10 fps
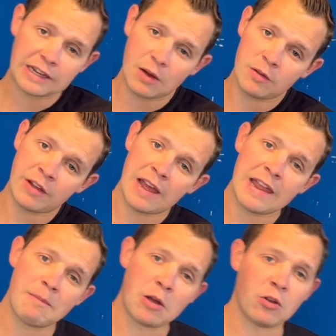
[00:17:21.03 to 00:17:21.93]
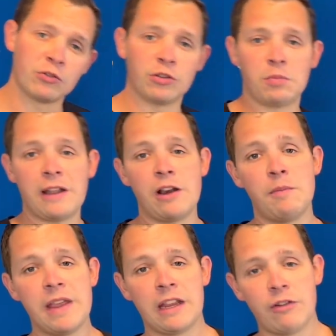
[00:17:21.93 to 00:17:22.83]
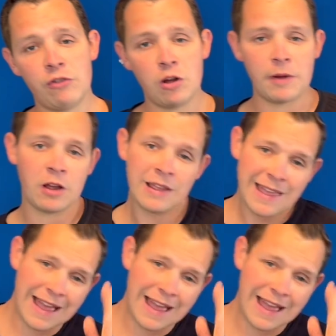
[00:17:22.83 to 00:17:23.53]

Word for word: However, I am also planning on making a robot